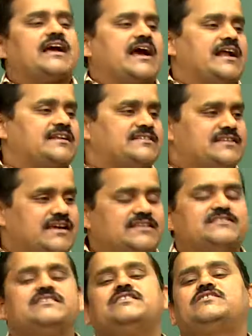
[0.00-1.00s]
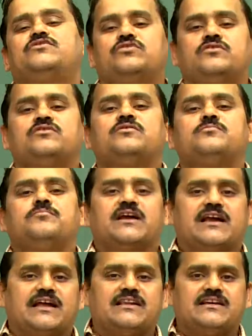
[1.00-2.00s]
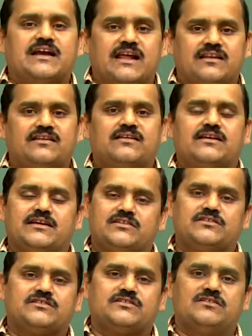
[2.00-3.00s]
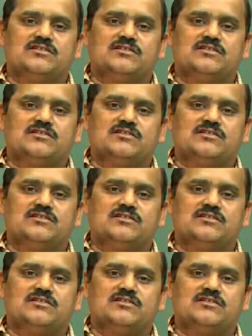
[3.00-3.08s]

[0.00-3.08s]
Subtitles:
and change it to mechanical energy.